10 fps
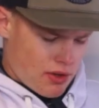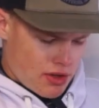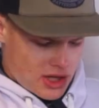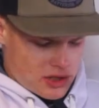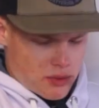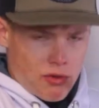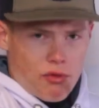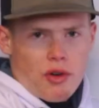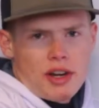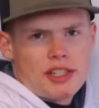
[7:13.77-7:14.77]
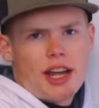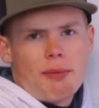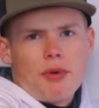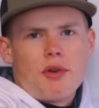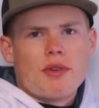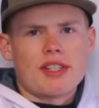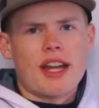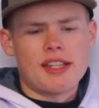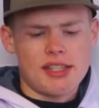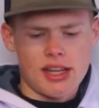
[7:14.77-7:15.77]
This one, for example, was
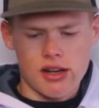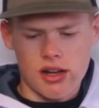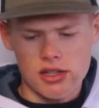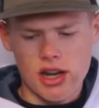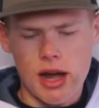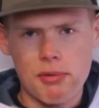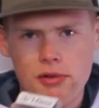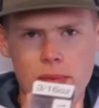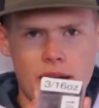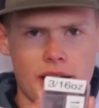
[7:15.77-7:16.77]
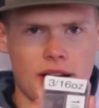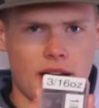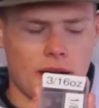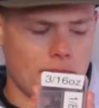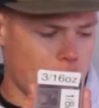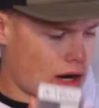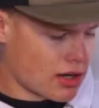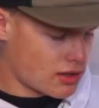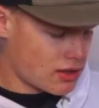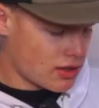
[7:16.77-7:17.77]
kind of sitting on top of my
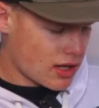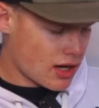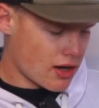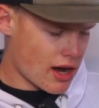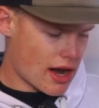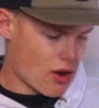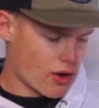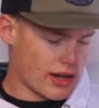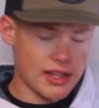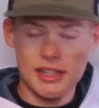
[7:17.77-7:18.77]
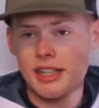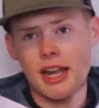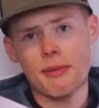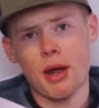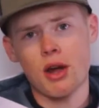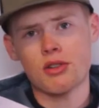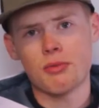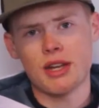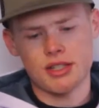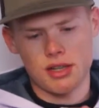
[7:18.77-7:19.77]
box here, or in the side pouch
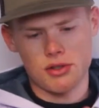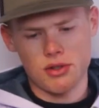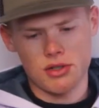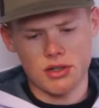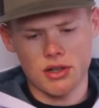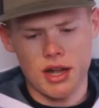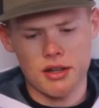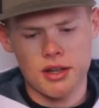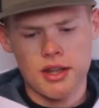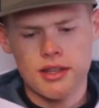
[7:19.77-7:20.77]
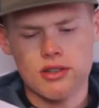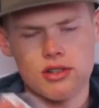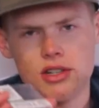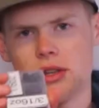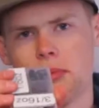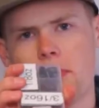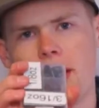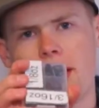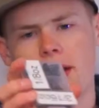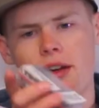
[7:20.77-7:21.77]
because I was using a lot. These are just some of
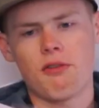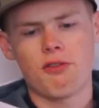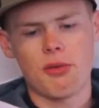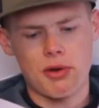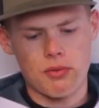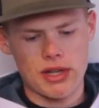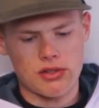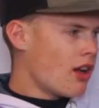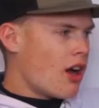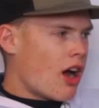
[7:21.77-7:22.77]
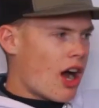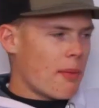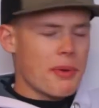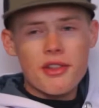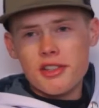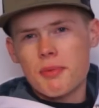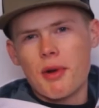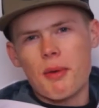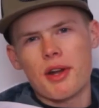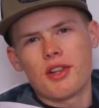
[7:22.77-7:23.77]
my flipping weights. Up here in this
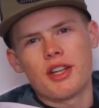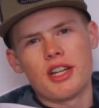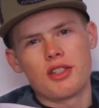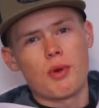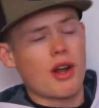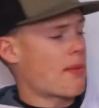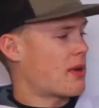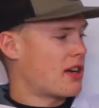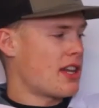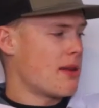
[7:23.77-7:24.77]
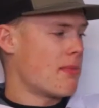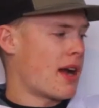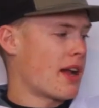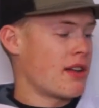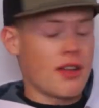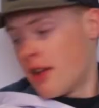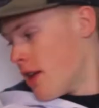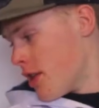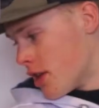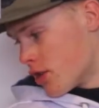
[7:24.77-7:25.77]
compartment on the lid is where I'm gonna keep my
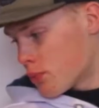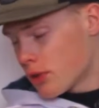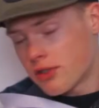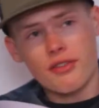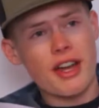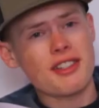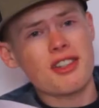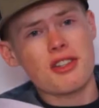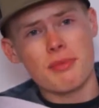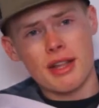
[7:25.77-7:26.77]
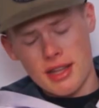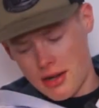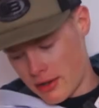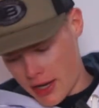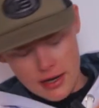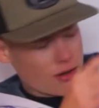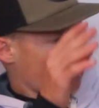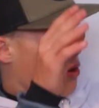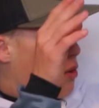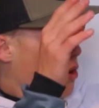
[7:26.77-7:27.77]
thinner spools of line, such as my leader line,
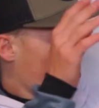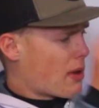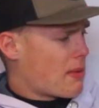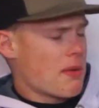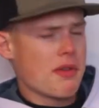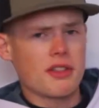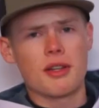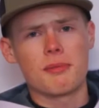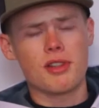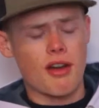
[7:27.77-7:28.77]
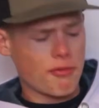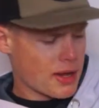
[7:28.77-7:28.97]
or maybe some soft